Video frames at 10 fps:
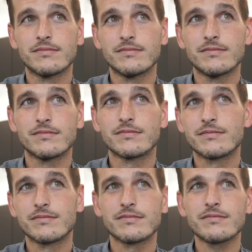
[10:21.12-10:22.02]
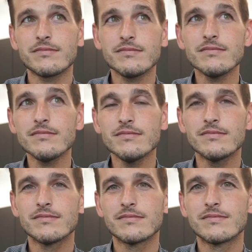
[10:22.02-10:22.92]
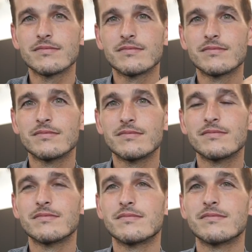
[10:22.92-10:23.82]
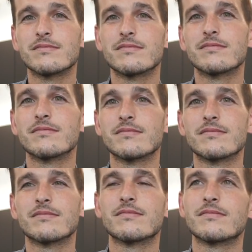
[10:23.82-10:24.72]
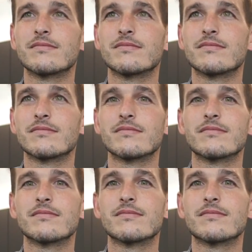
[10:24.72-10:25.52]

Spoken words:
(silent)